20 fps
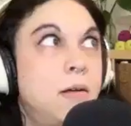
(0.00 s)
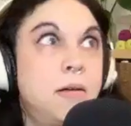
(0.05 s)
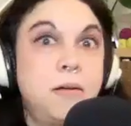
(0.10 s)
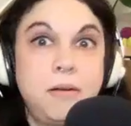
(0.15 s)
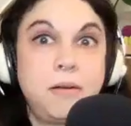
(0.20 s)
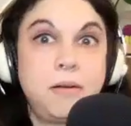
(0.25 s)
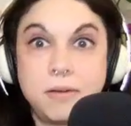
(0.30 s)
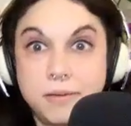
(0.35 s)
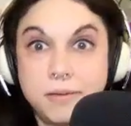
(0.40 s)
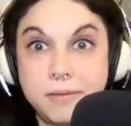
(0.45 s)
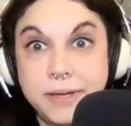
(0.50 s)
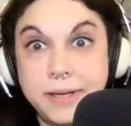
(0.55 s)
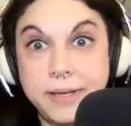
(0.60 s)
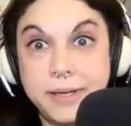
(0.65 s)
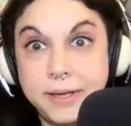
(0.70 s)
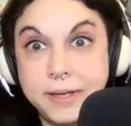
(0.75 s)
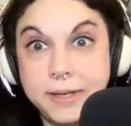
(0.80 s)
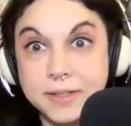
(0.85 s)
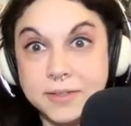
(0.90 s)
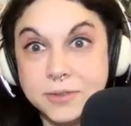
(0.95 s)
Oh,
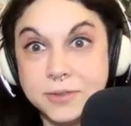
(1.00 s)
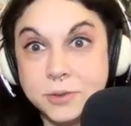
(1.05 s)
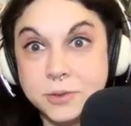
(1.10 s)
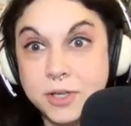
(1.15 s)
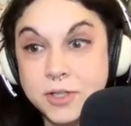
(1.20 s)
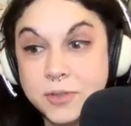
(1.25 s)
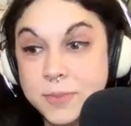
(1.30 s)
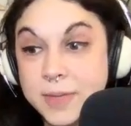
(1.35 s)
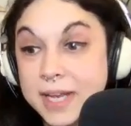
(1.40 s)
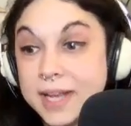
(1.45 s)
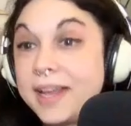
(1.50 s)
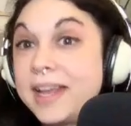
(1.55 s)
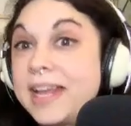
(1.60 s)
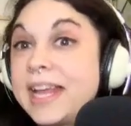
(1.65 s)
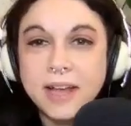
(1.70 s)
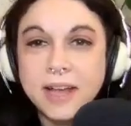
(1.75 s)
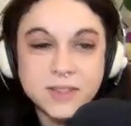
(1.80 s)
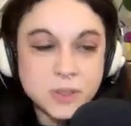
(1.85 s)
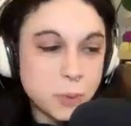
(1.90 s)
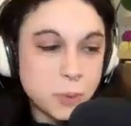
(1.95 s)
it is. Trust me.
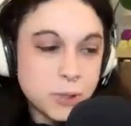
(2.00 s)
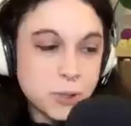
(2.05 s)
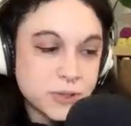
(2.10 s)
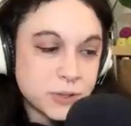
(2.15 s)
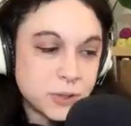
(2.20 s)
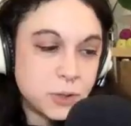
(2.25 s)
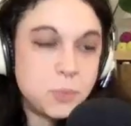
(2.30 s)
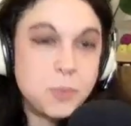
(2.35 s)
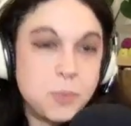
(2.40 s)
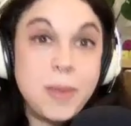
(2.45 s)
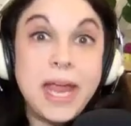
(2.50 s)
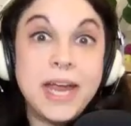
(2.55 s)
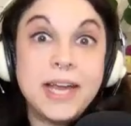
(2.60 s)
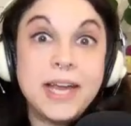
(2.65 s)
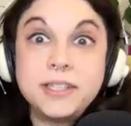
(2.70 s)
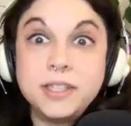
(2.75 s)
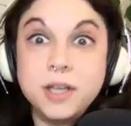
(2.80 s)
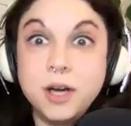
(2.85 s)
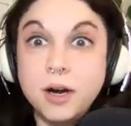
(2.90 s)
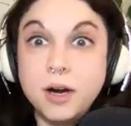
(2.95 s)
As a person who
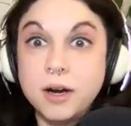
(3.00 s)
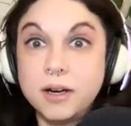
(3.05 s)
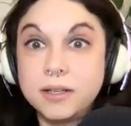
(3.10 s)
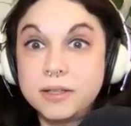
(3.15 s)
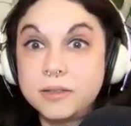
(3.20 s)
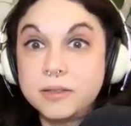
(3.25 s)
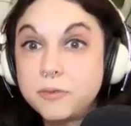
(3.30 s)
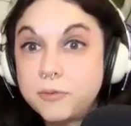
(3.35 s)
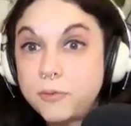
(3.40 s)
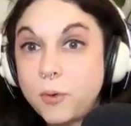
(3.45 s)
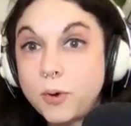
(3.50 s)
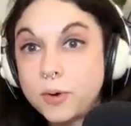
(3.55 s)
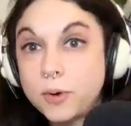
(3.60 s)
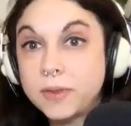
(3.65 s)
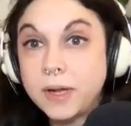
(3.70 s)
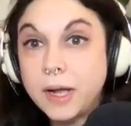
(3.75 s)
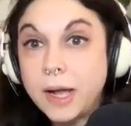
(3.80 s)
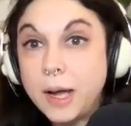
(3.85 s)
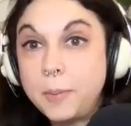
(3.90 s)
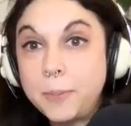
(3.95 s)
made yarn for
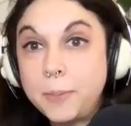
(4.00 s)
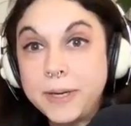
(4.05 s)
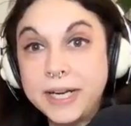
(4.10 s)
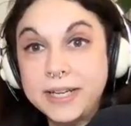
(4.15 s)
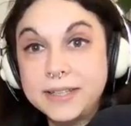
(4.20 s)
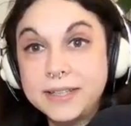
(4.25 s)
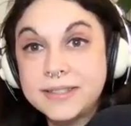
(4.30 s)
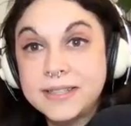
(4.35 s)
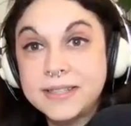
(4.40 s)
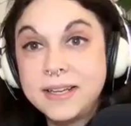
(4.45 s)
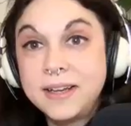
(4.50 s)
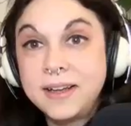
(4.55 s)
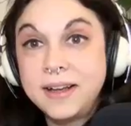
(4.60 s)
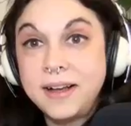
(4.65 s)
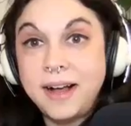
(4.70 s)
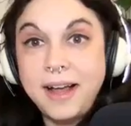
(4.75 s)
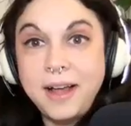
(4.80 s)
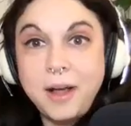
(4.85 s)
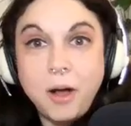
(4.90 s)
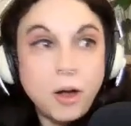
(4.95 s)
the companies,
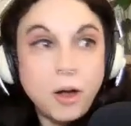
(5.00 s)
I